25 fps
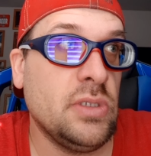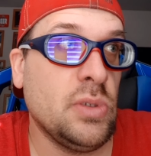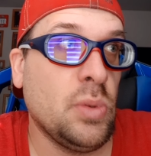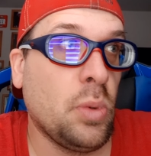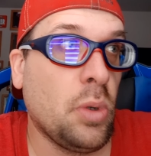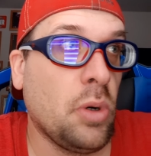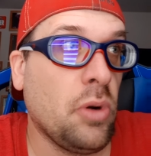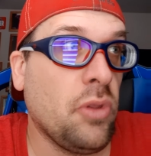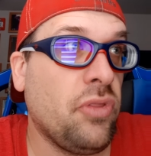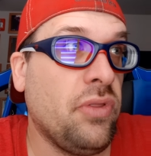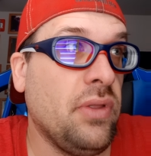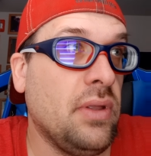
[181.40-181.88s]
is
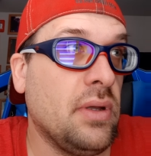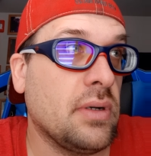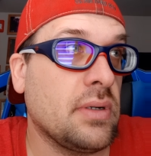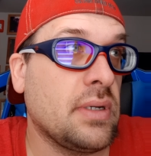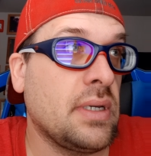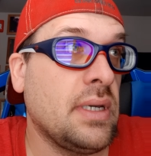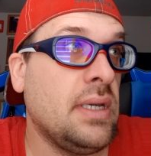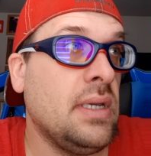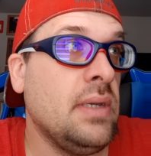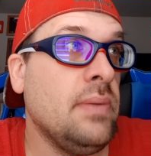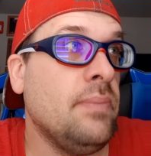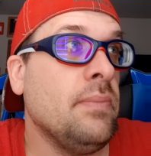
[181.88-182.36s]
worth it,
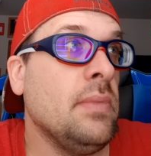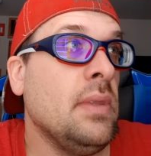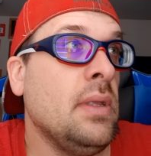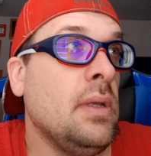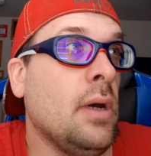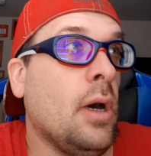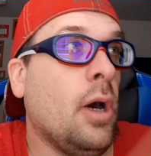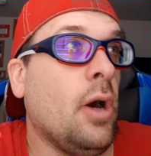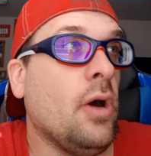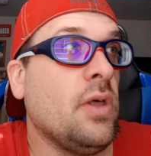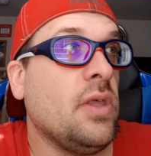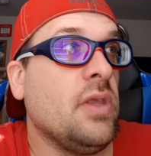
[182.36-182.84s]
okay?
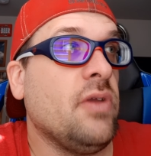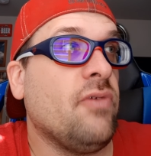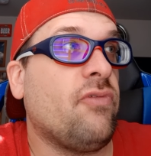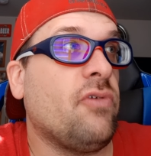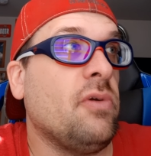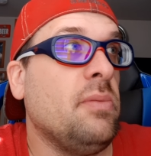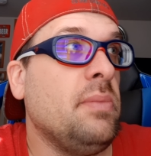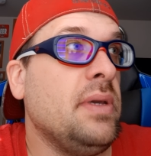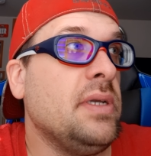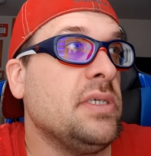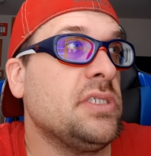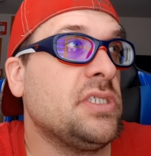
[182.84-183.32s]
All the
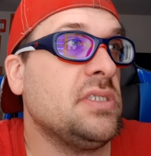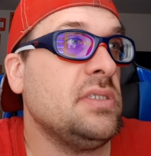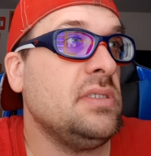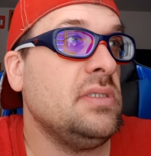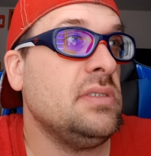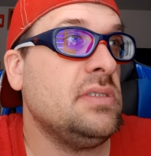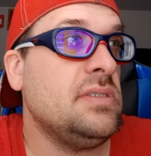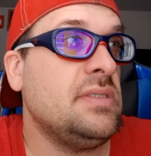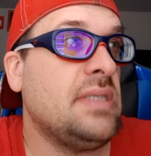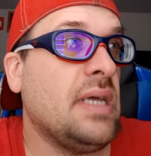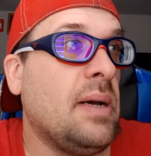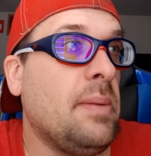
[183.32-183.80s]

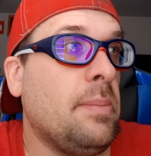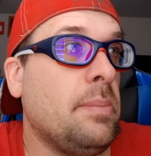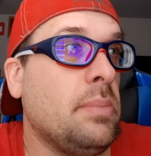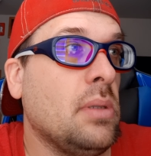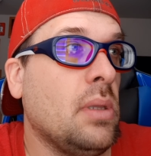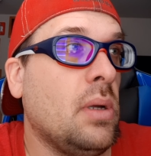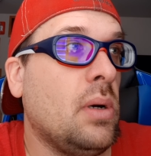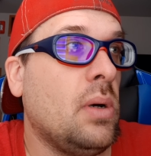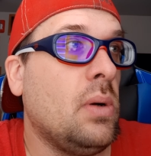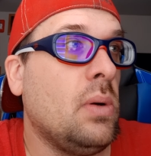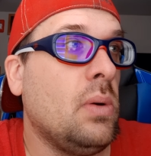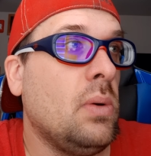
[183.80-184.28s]
information's down
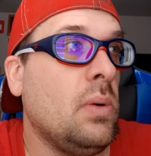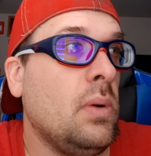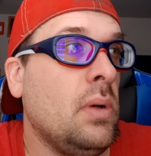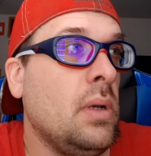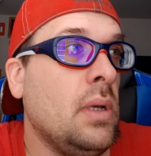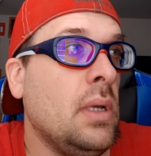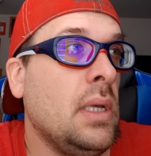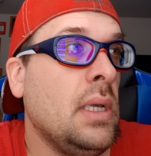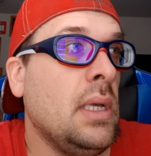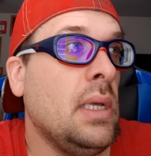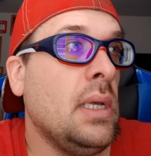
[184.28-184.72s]
below